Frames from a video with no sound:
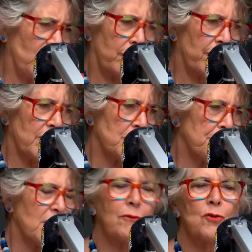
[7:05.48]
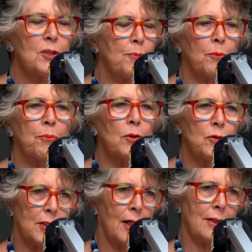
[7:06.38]
first, but if you just put
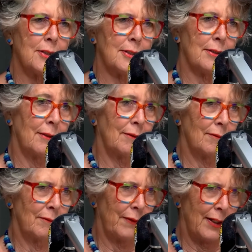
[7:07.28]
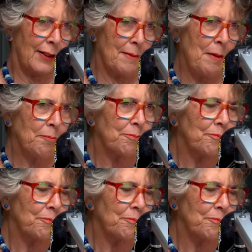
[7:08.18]
Prue's glasses in, they'll come up.